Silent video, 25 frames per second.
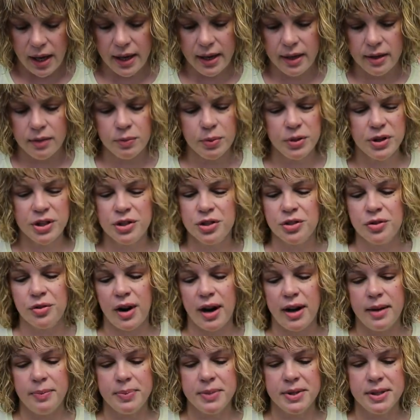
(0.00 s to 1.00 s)
and with the
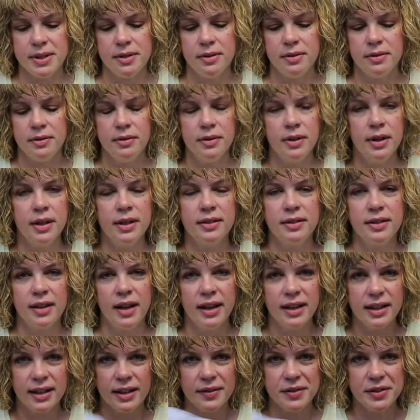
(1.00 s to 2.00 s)
stripes, it
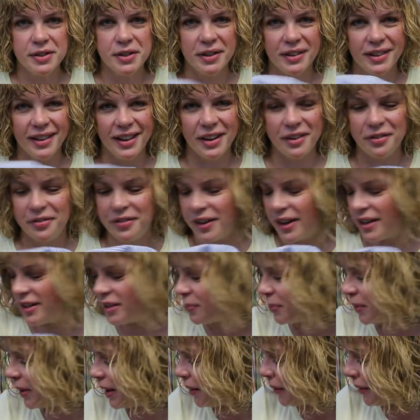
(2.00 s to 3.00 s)
kind of gives you a lot of
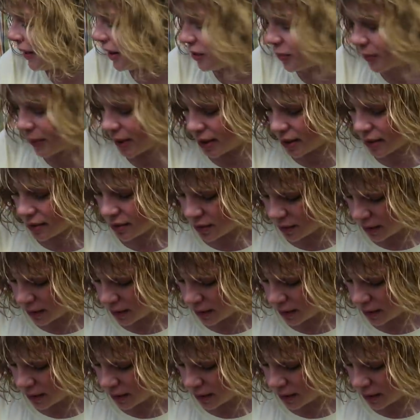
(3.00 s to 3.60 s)
fun to play around with.